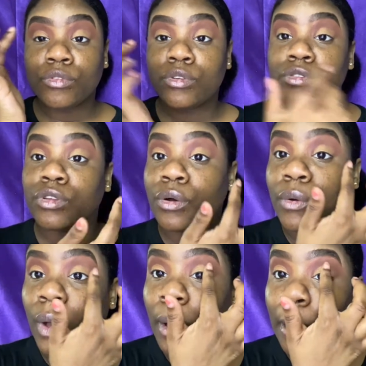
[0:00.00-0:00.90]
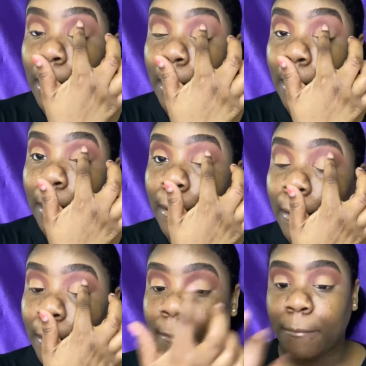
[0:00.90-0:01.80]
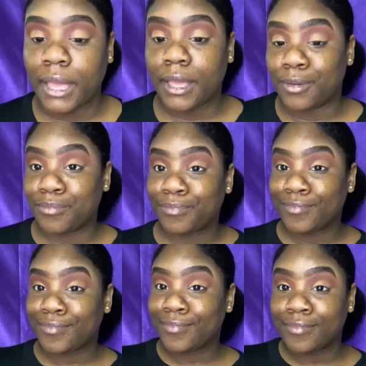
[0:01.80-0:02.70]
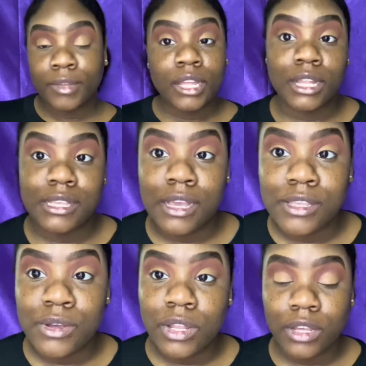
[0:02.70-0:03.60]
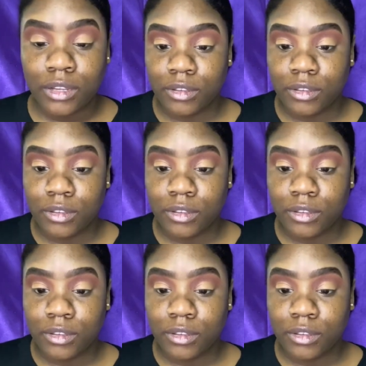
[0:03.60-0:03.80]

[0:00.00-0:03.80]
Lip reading: So bam, that's how it's gonna look.